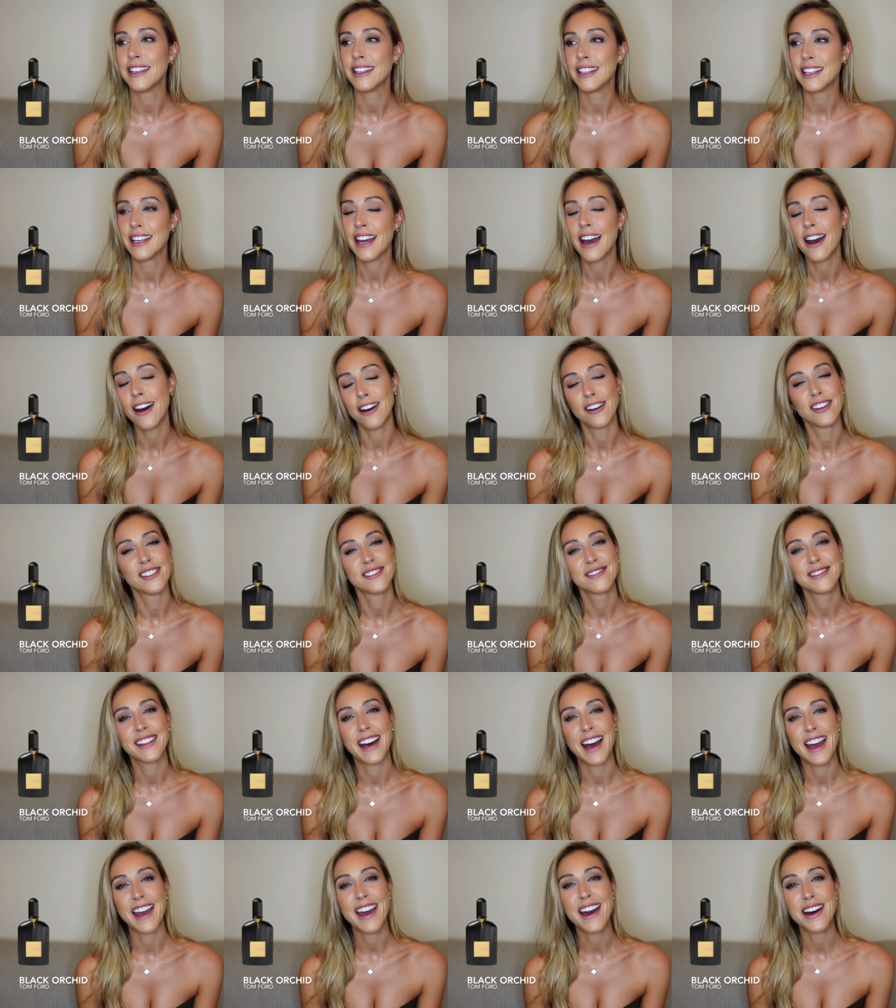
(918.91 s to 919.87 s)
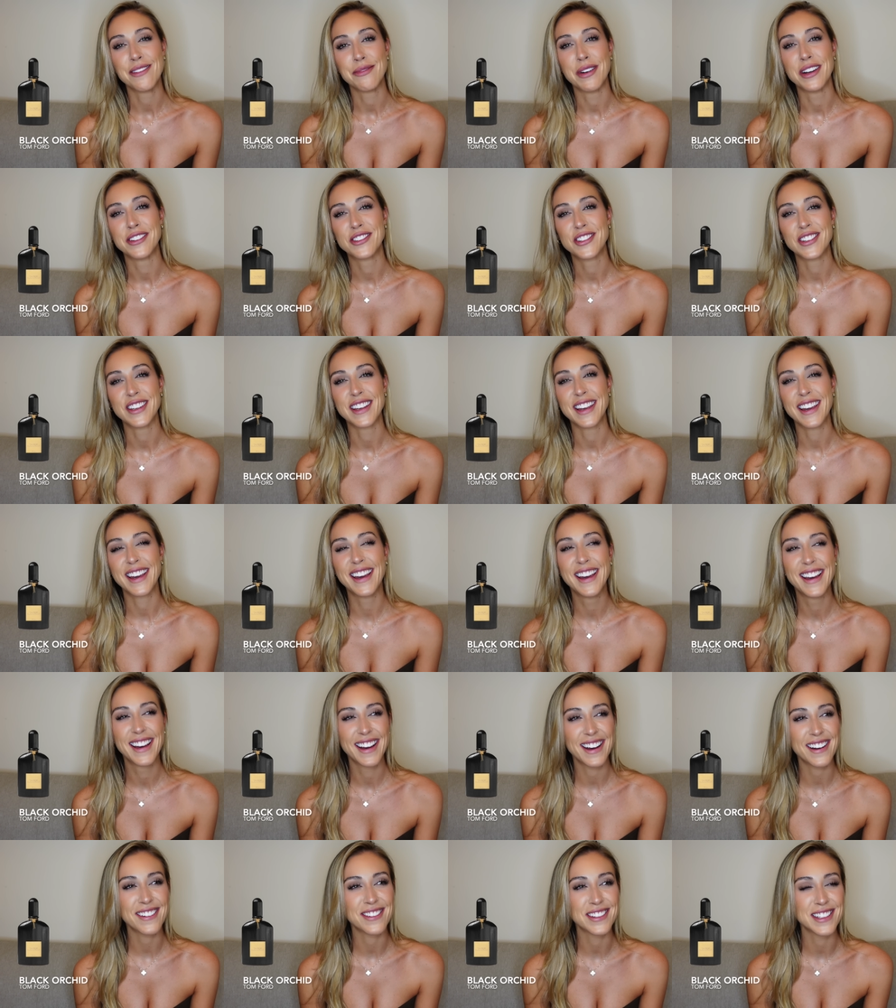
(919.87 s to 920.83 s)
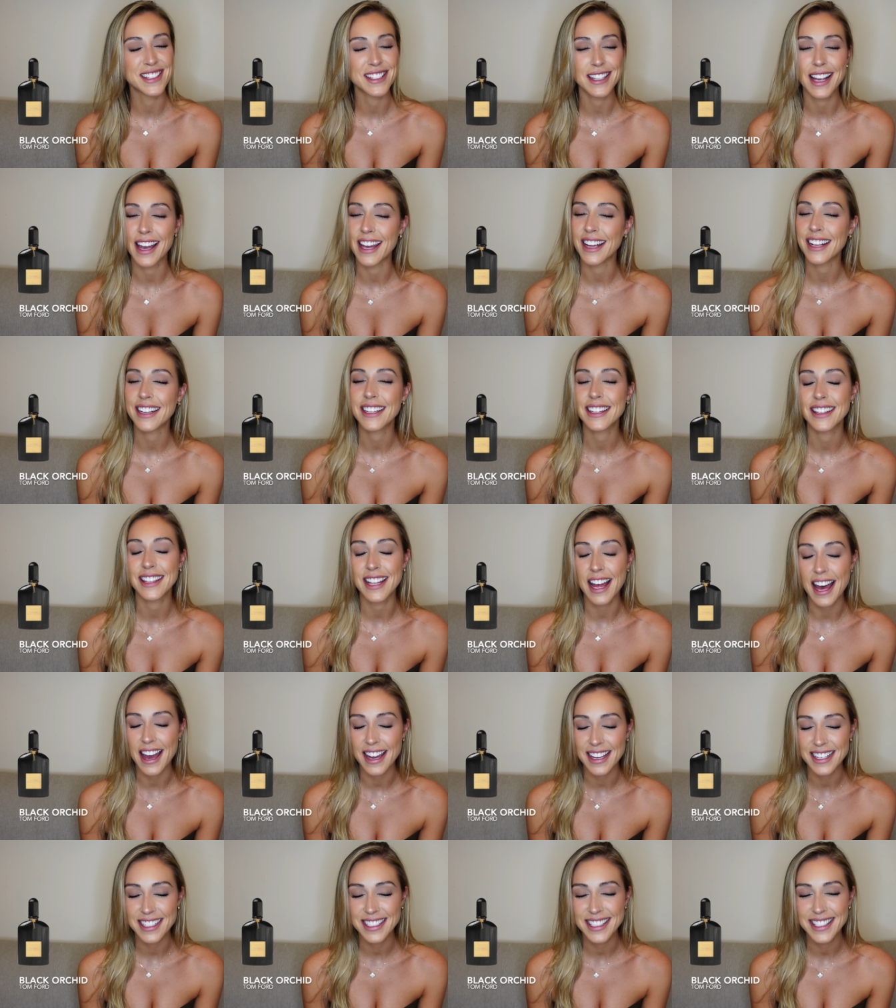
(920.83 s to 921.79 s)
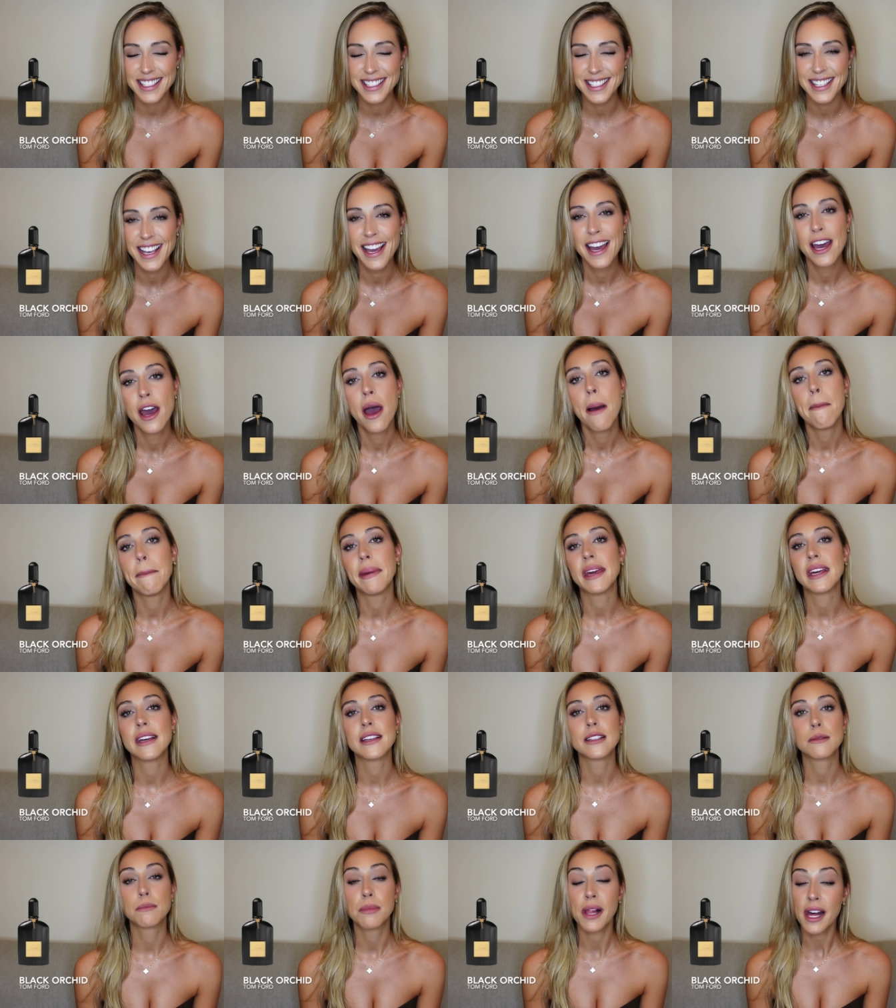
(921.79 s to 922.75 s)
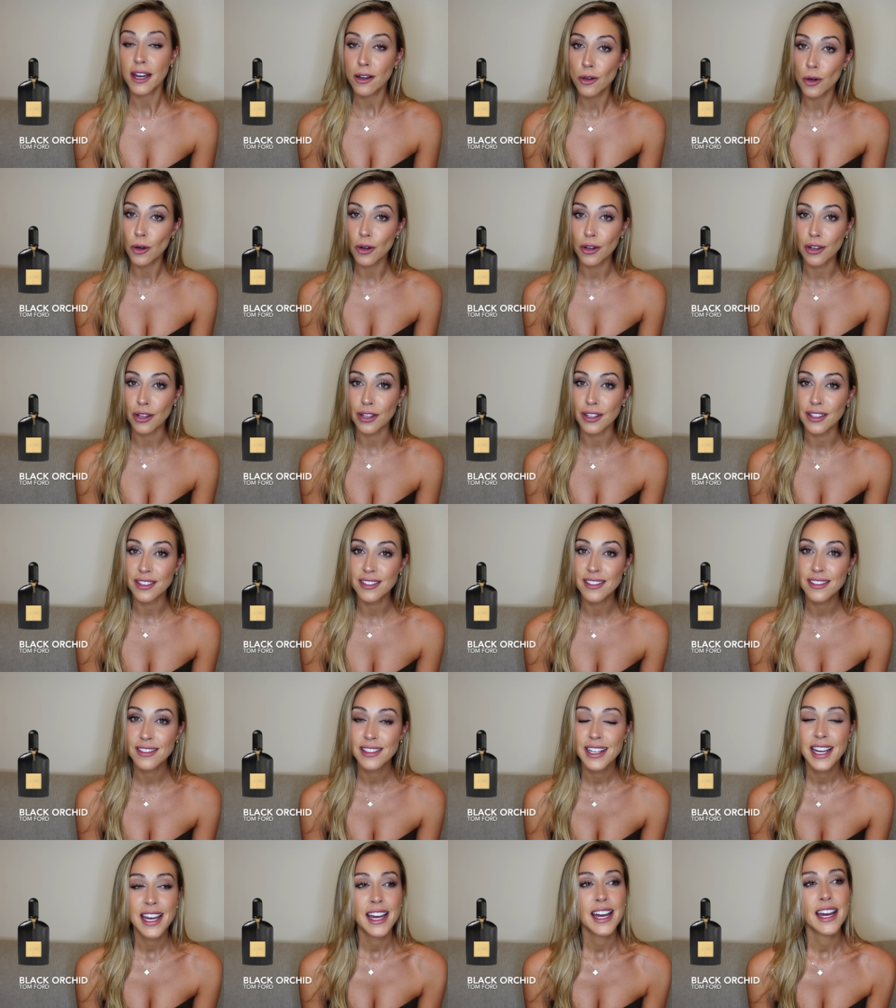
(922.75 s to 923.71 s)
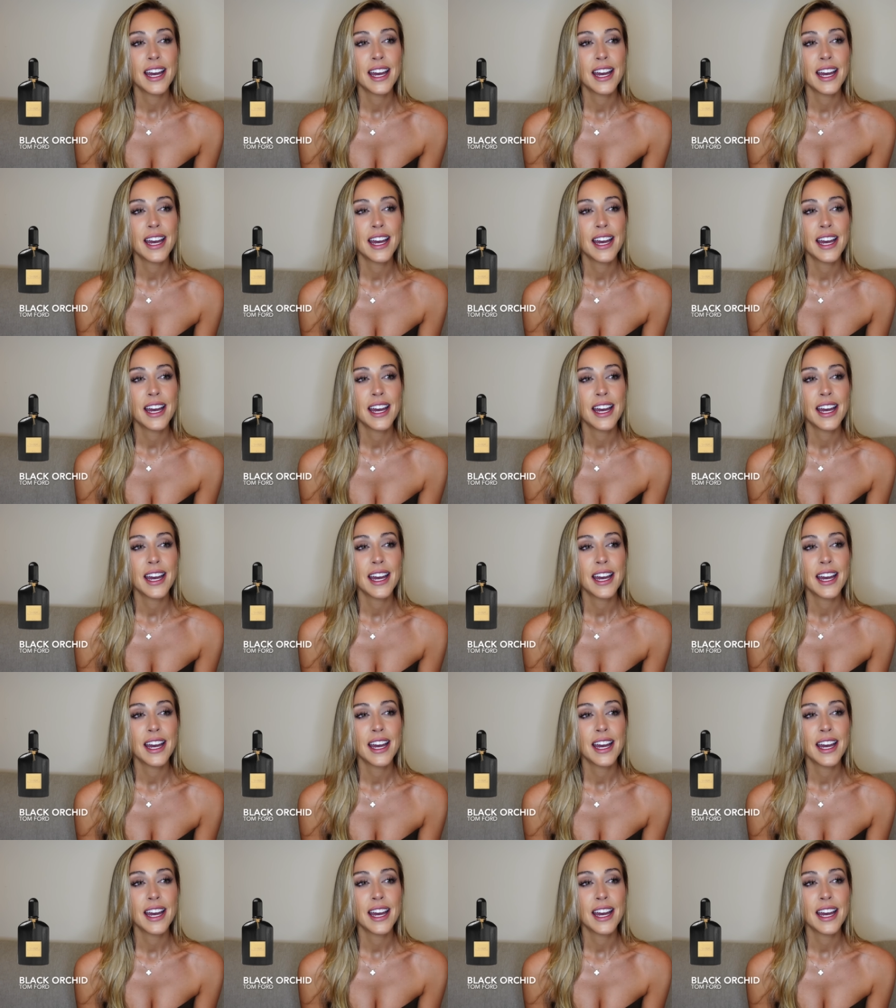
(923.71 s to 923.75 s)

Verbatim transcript: "Yeah, I am actually." I was like, nice, because Black Orchid,